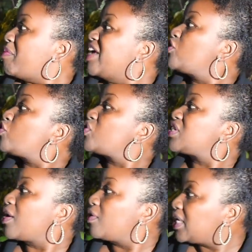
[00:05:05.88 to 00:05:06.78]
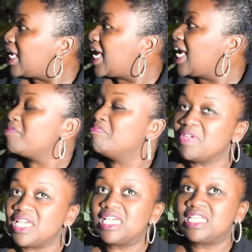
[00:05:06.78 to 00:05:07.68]
meant to circle A,
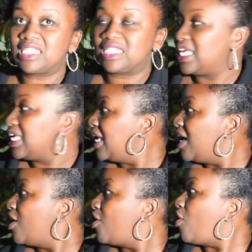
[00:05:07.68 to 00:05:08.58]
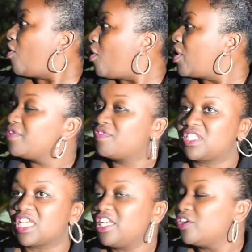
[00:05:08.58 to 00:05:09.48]
B, C, Or if they
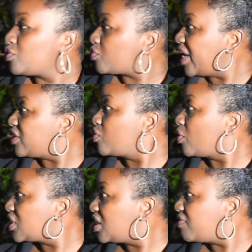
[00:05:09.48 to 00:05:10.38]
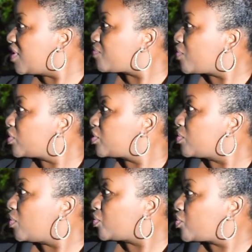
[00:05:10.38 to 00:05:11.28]
tell you to write not given, false
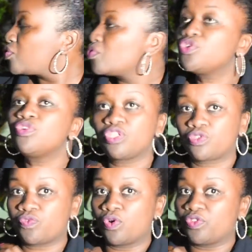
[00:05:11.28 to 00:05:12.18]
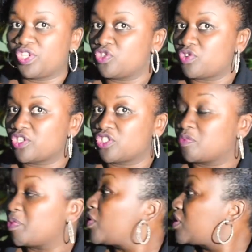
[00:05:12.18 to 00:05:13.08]
or true, you need to follow the
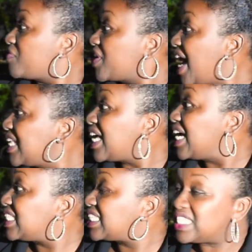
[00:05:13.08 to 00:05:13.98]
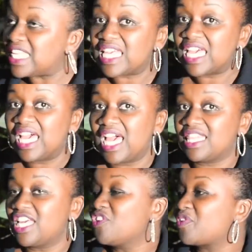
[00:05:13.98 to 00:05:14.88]
instructions, because if the answer is C
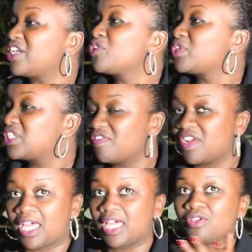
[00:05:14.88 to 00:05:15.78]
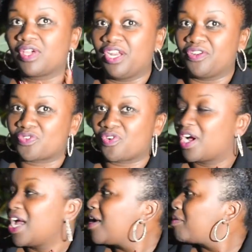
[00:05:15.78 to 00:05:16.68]
and then you write not given, again you get it
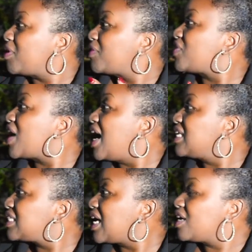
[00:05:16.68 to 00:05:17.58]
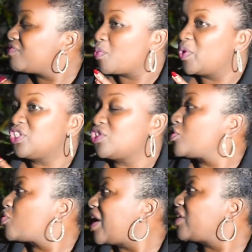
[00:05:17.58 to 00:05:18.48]
wrong. But if they wanted you
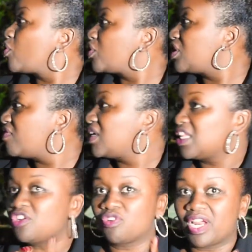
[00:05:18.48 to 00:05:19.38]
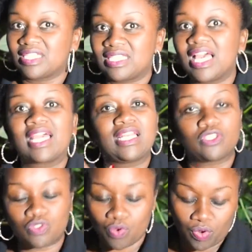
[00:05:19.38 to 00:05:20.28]
to write not given and then you write C, again
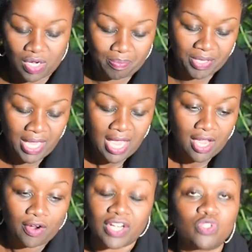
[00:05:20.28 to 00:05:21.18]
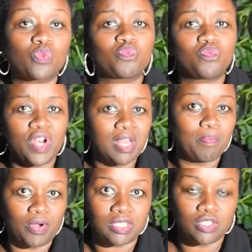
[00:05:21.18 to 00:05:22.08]
it's not gonna be correct. So very
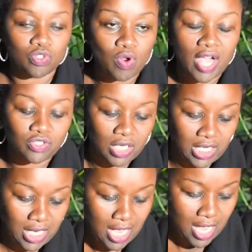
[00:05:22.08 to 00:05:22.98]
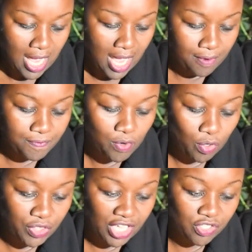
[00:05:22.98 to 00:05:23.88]
important to actually
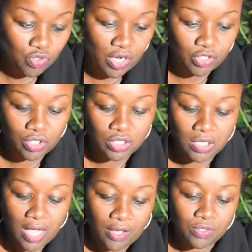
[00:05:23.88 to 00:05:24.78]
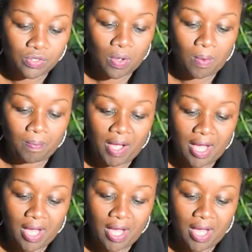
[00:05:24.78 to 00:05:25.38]
follow the instructions. So